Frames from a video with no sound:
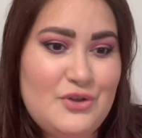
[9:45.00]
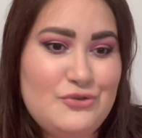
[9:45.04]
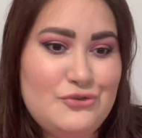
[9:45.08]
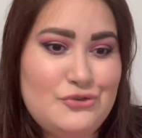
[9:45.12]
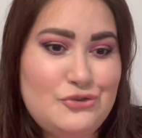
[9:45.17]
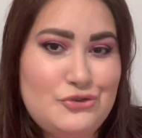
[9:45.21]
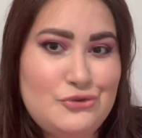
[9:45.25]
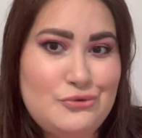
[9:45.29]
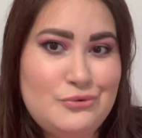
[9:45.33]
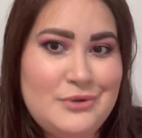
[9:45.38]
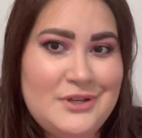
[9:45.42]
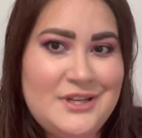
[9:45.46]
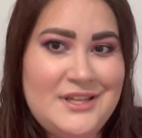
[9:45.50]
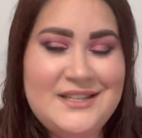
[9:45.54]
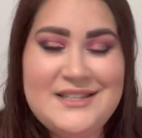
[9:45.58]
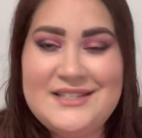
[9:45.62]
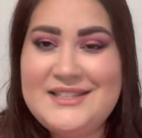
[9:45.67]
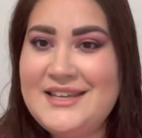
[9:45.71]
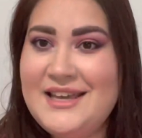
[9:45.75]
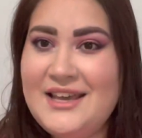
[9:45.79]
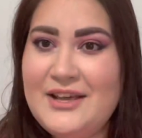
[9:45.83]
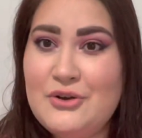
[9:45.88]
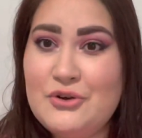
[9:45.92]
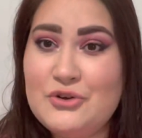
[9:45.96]

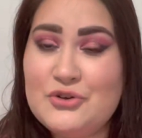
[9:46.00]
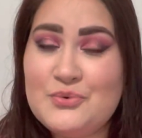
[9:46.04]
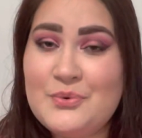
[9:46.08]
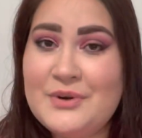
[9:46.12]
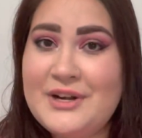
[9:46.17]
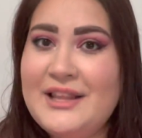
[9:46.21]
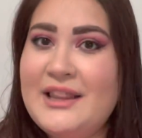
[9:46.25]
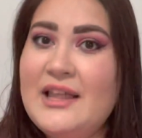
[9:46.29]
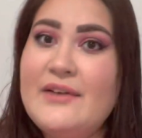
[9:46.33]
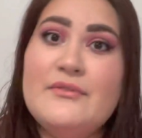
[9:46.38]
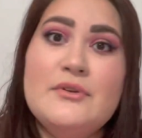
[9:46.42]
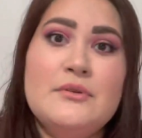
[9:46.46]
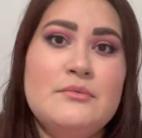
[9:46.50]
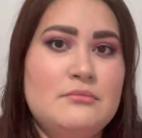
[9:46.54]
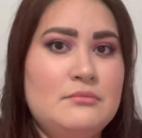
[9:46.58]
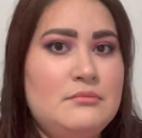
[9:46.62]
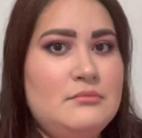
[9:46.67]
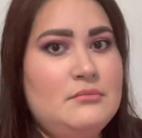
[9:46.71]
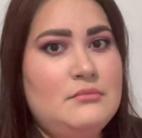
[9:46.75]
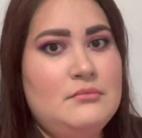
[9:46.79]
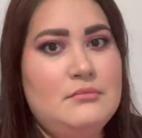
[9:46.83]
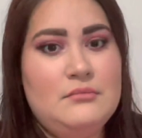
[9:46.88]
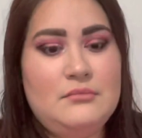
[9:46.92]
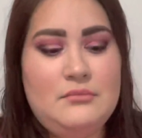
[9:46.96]
2010 or 2011.
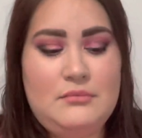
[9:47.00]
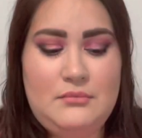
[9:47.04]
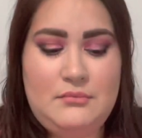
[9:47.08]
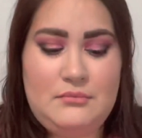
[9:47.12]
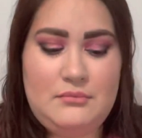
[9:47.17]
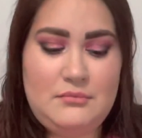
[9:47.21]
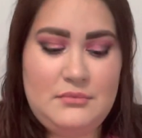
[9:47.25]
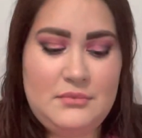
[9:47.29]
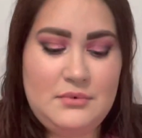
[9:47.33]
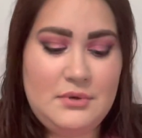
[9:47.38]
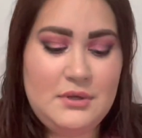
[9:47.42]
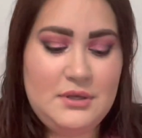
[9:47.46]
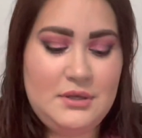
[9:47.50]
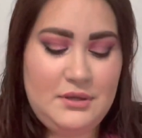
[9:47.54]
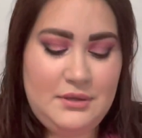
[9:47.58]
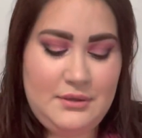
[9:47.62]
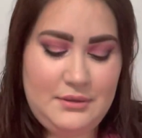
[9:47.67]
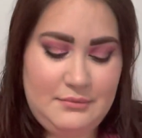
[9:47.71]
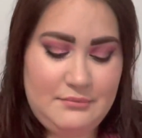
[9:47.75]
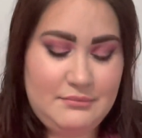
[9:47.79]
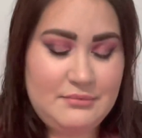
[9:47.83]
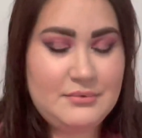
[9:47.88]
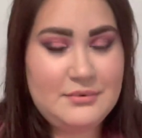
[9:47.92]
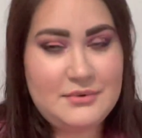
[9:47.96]

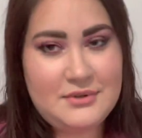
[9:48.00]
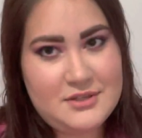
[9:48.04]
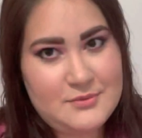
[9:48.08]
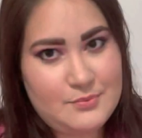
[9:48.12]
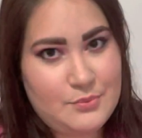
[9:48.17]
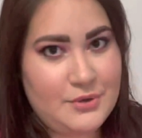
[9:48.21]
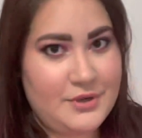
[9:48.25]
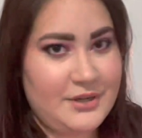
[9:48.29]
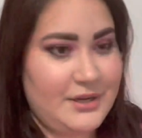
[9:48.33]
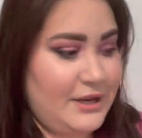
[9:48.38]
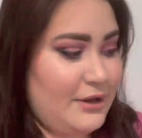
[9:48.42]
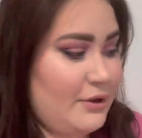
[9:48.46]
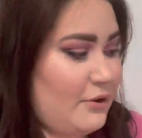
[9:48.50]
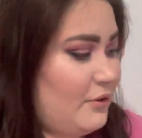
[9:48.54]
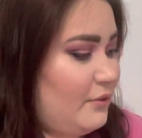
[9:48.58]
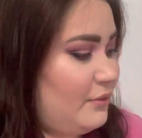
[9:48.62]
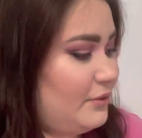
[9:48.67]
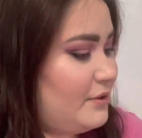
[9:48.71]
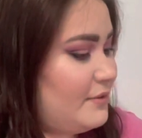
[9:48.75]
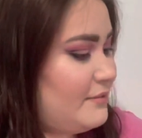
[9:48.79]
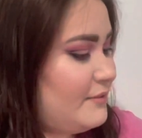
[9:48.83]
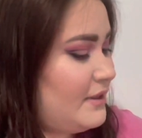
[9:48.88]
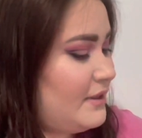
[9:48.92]
It's pretty dang old.